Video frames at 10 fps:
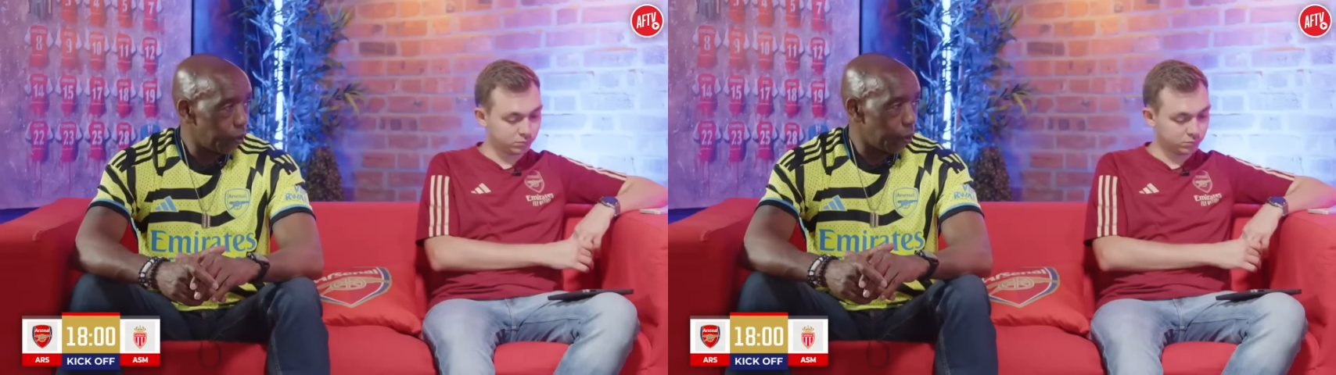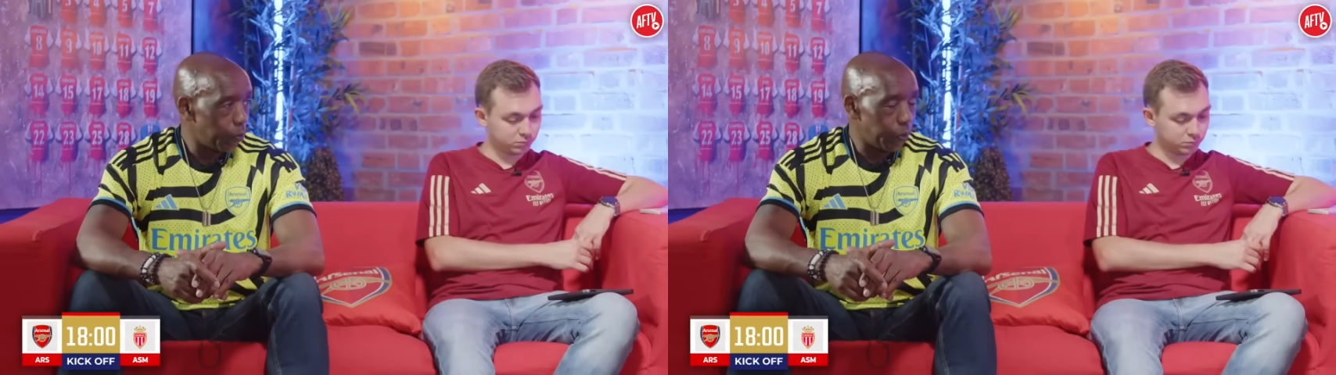
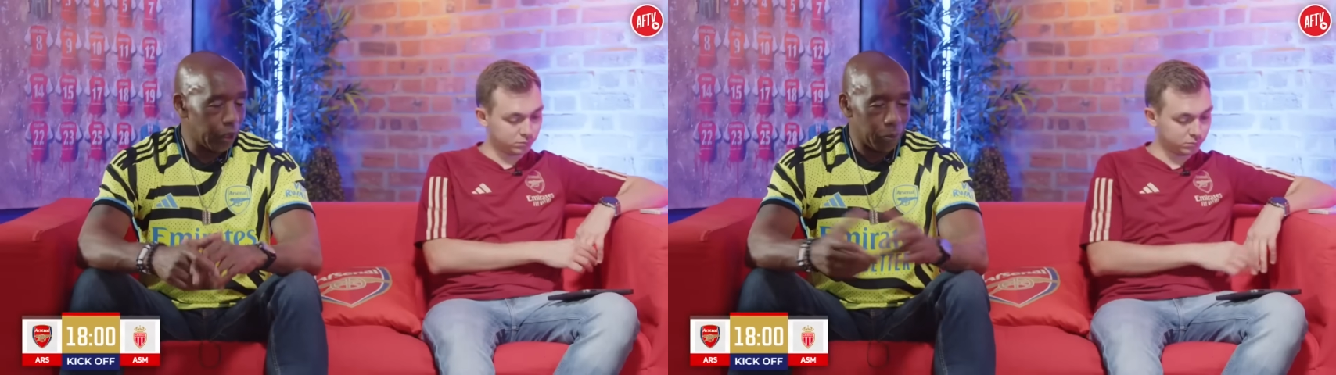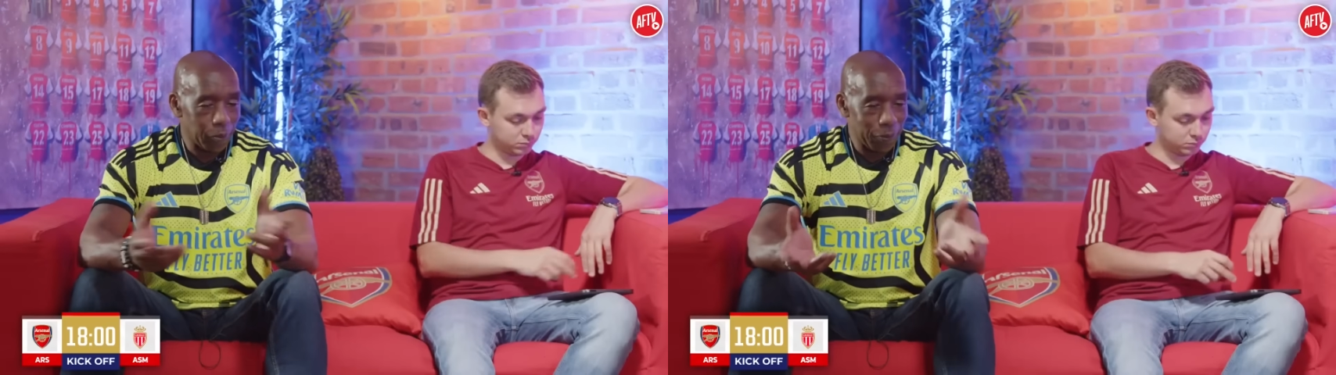Speaker 1: and I
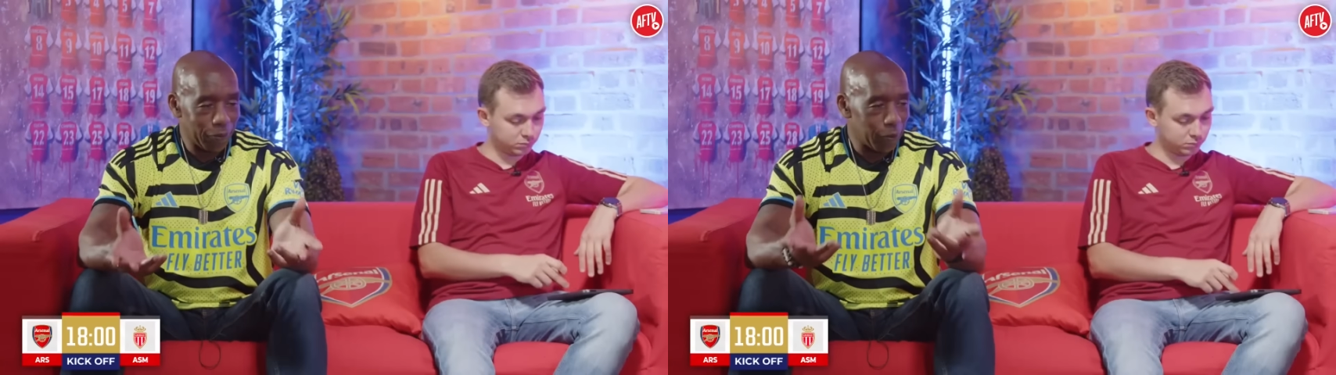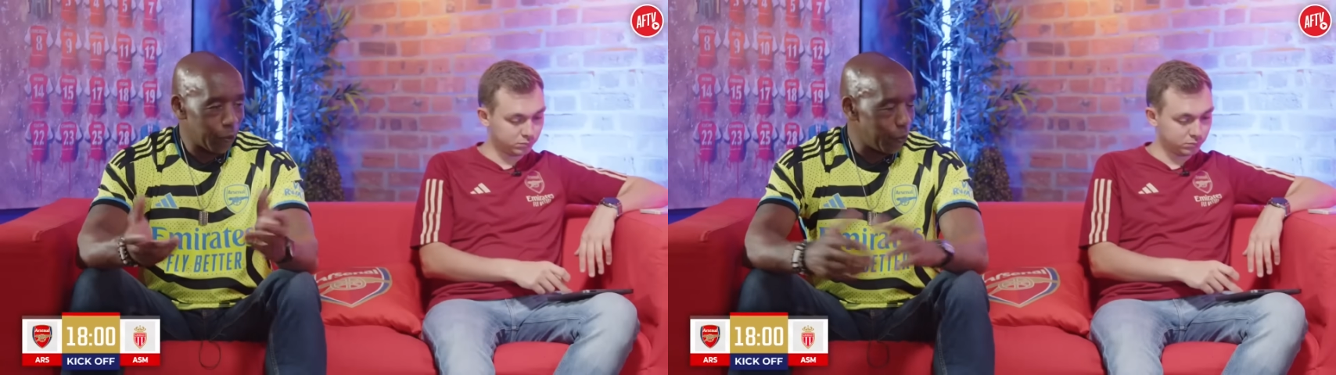pick up the
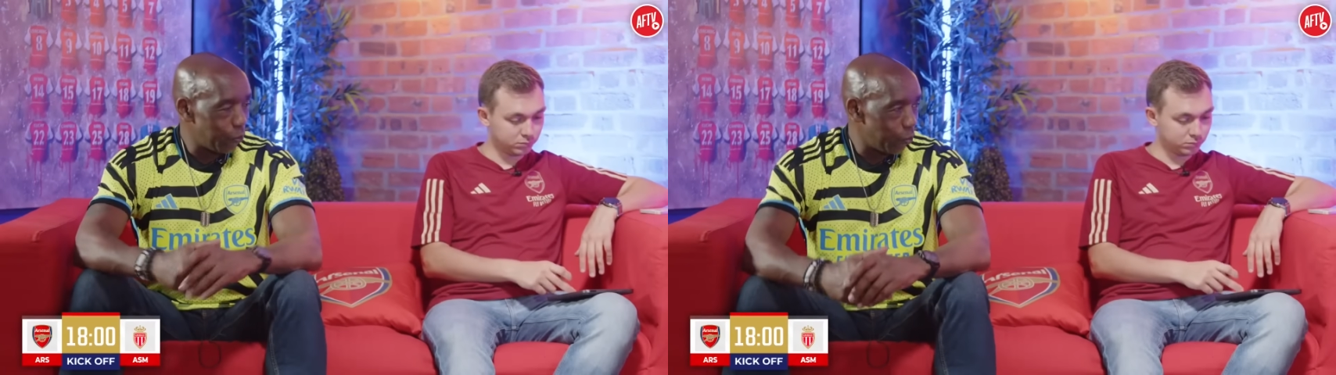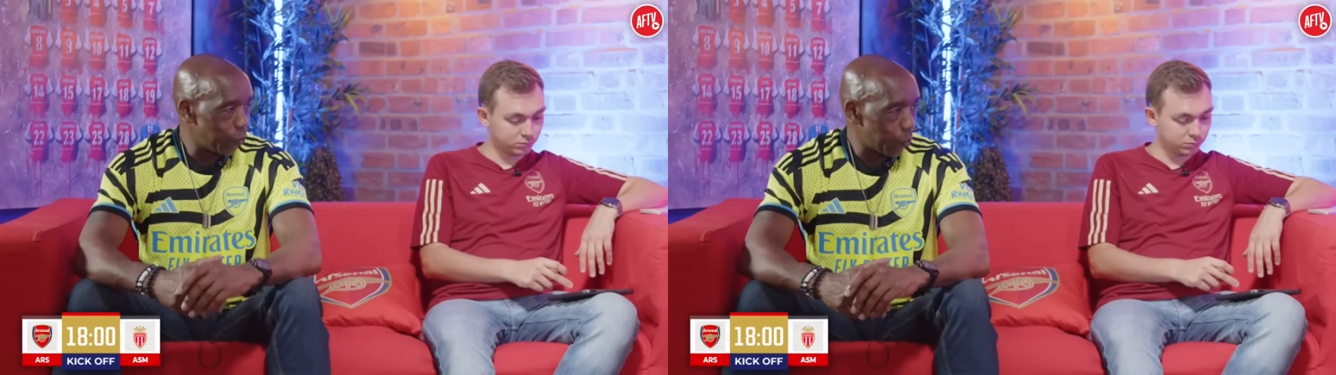
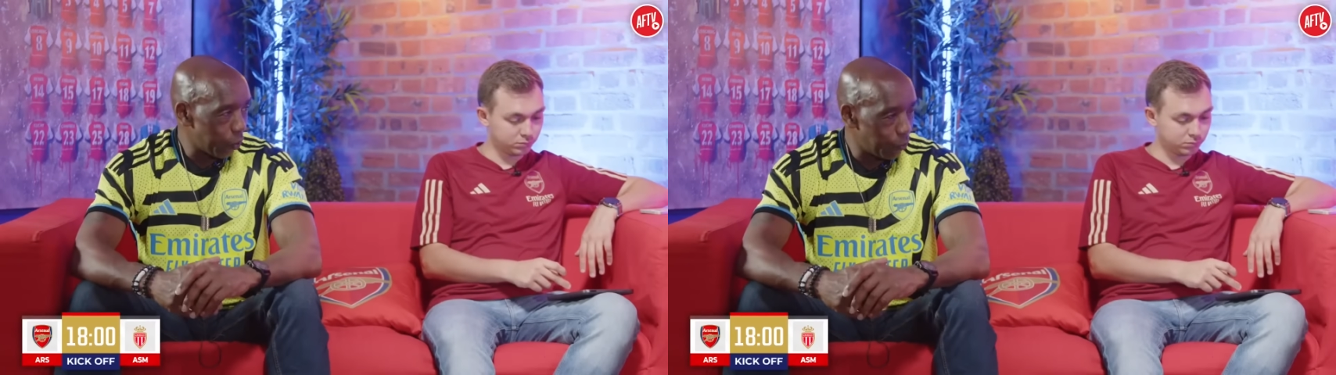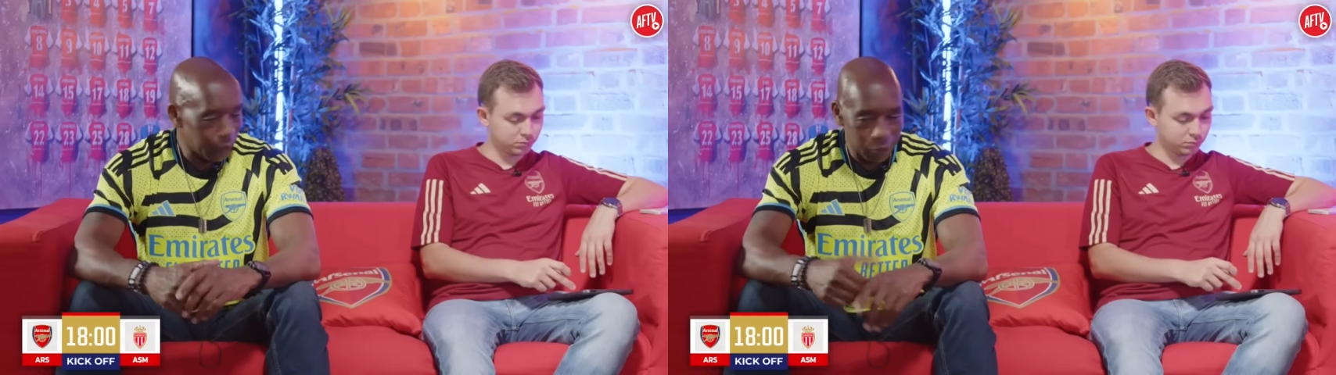proverbial
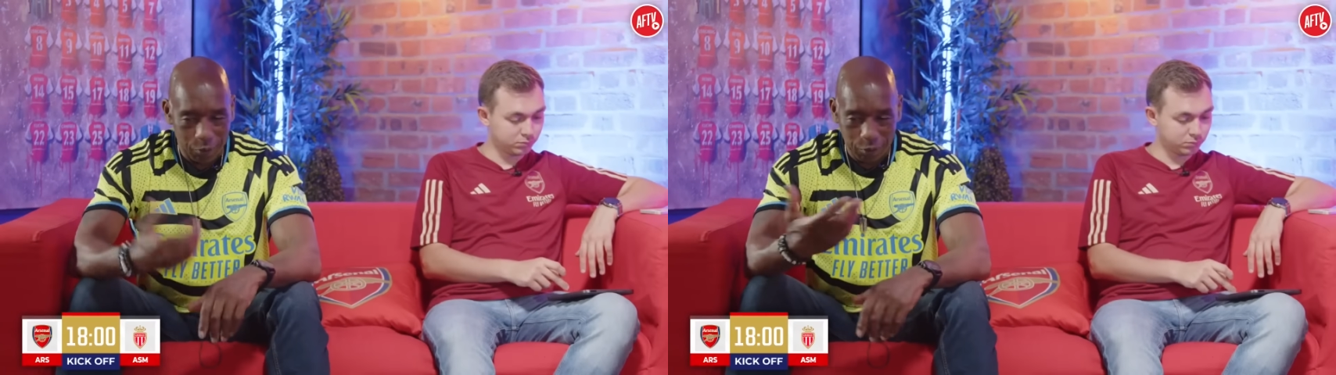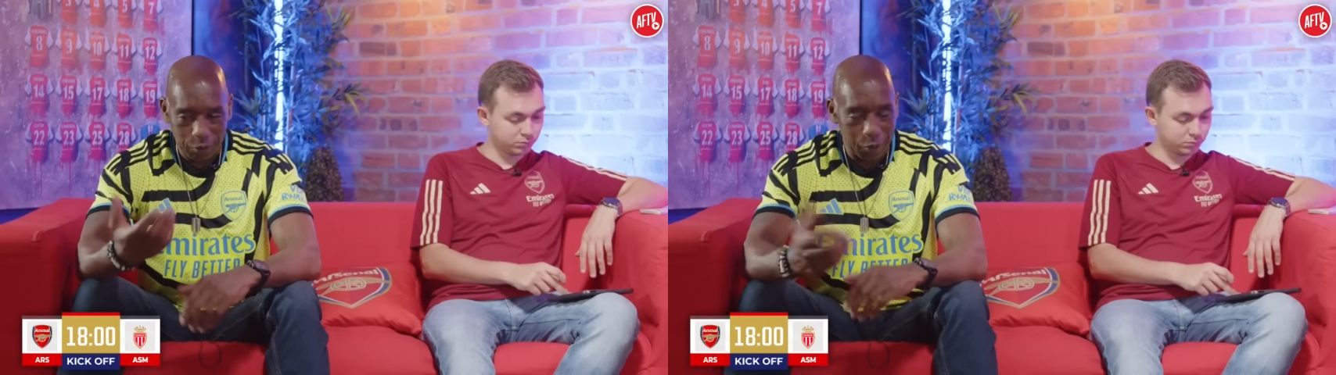newspaper
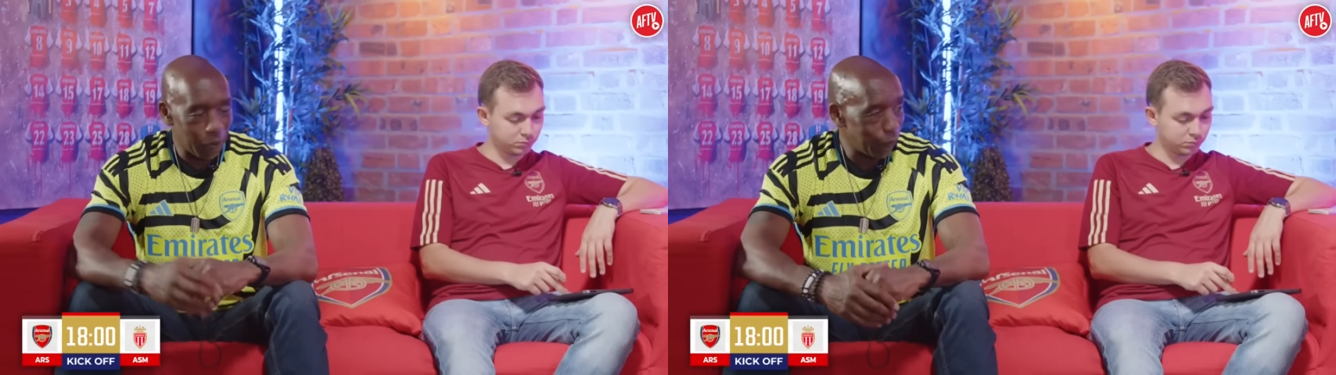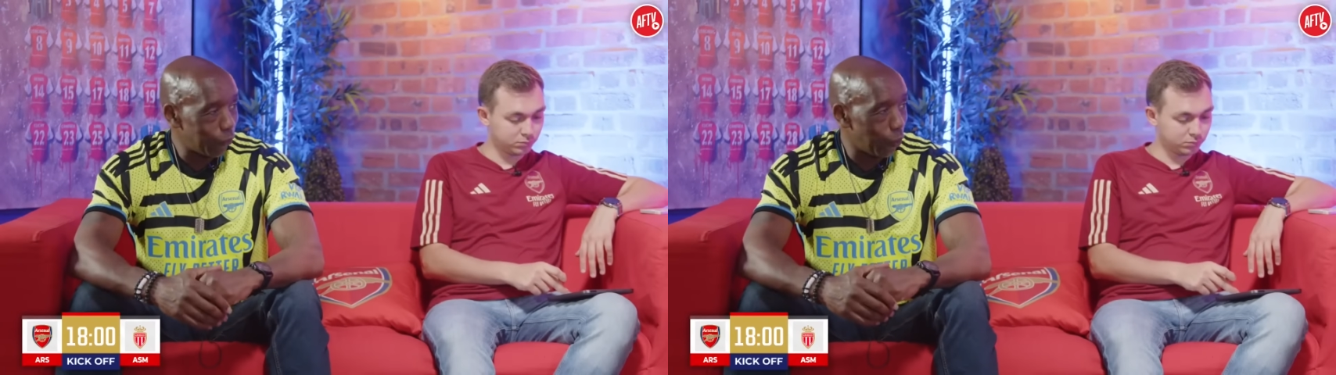or look at
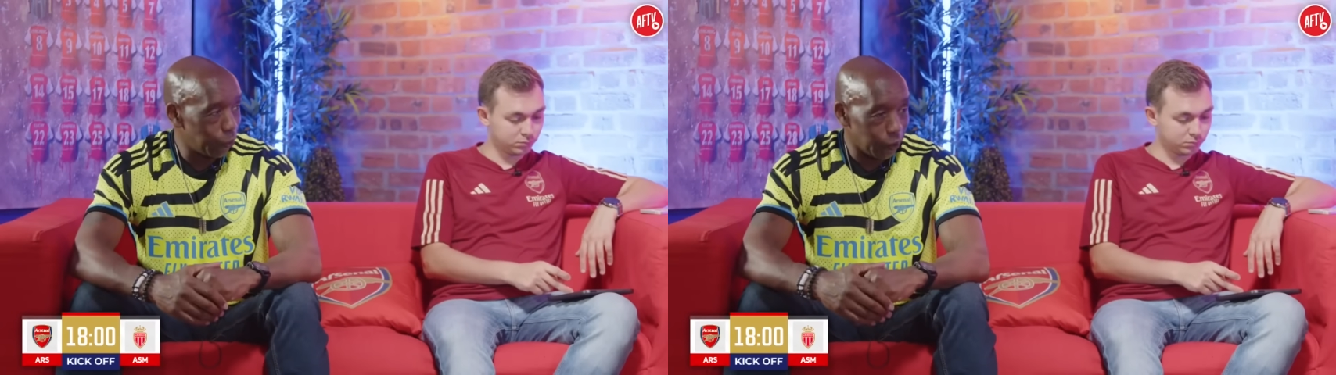my phone